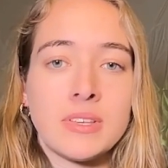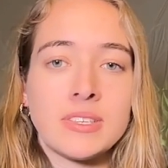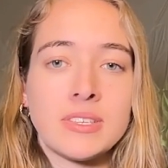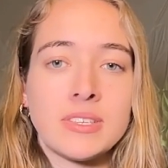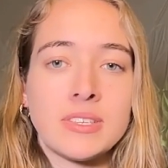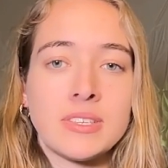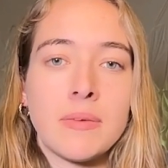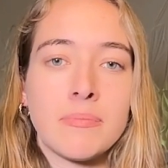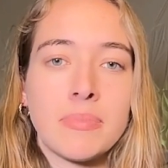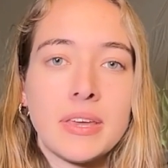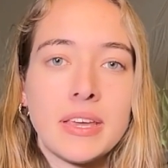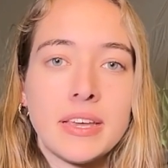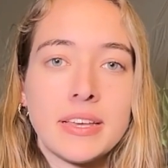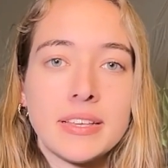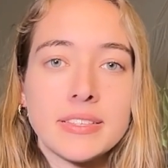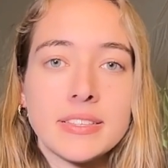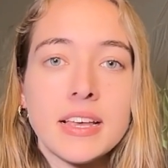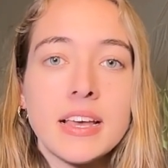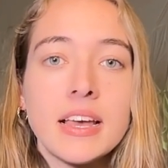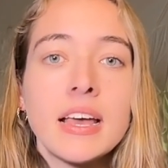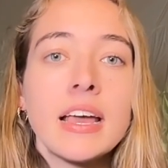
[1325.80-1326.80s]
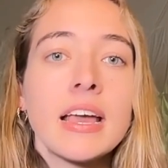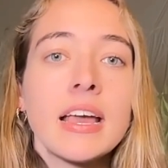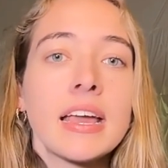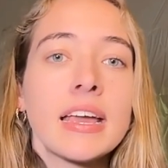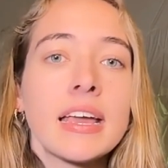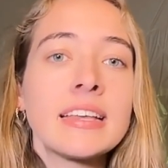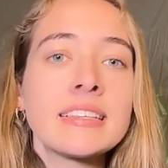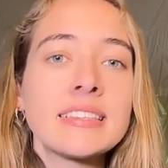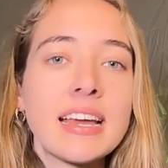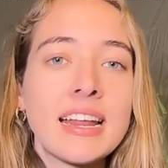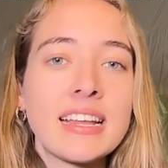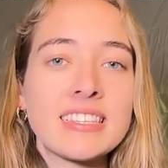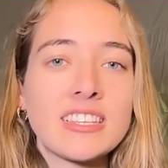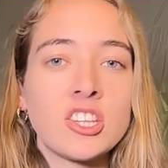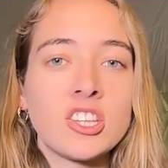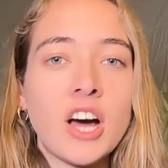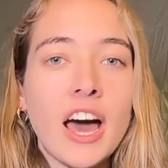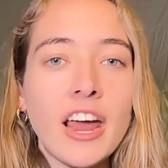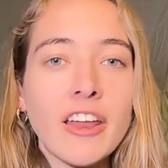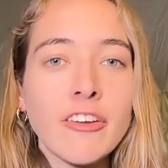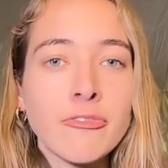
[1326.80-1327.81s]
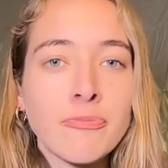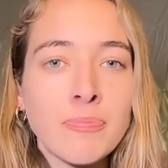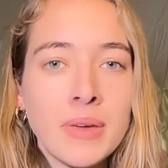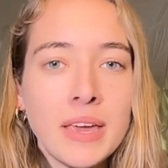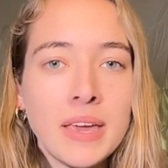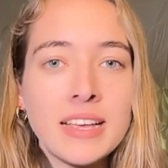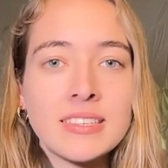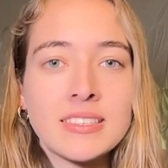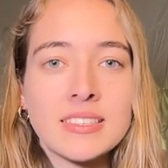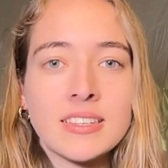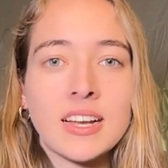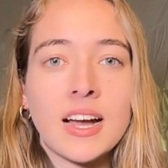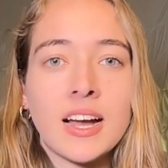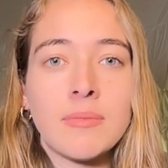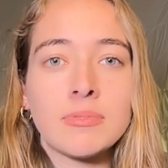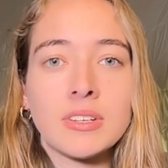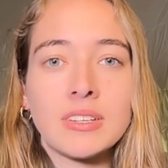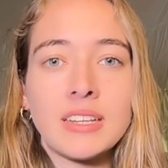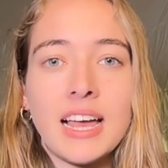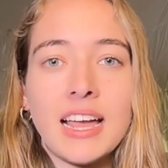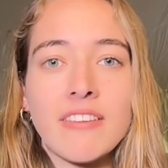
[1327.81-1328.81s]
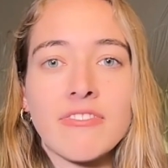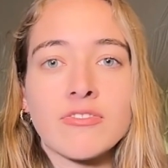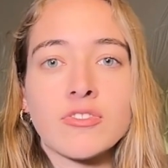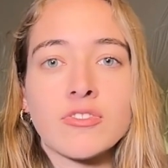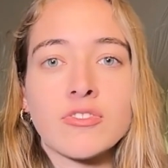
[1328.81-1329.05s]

DMPs. He said it's a lot of peace to come to life